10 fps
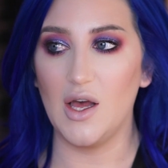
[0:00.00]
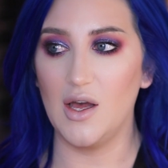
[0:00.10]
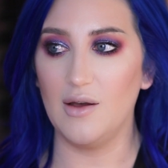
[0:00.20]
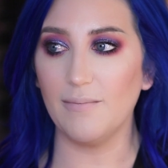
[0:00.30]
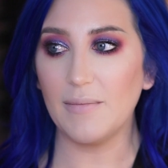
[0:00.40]

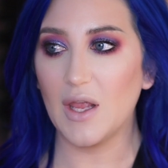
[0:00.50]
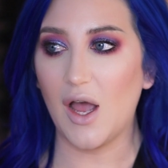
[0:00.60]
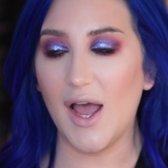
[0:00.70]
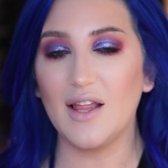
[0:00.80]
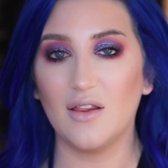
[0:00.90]
Um,
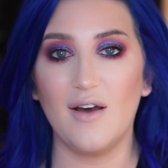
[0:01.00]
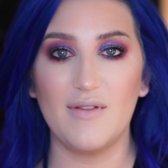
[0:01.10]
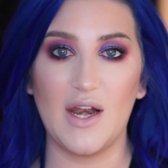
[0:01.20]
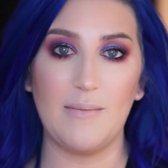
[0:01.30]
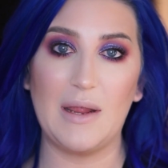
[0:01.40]
I love
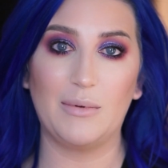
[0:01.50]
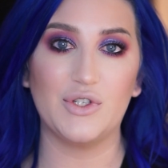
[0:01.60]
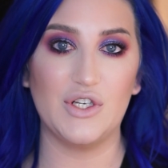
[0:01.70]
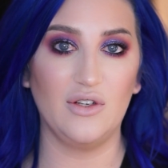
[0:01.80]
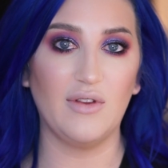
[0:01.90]
that I'm able
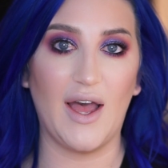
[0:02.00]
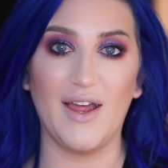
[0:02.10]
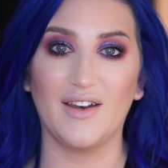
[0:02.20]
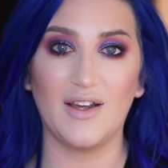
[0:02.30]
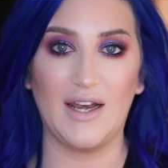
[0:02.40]
to do
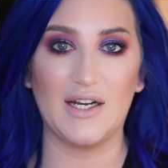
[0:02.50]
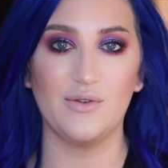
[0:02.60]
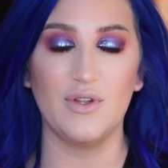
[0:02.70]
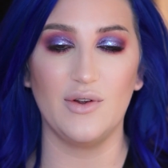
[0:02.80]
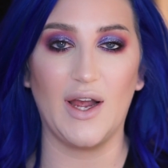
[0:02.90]
that and connect
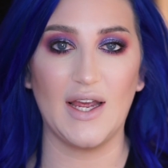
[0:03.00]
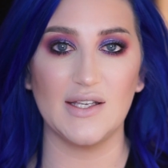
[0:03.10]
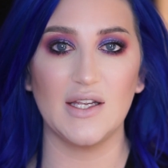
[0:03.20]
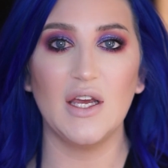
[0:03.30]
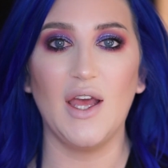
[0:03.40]
with you guys.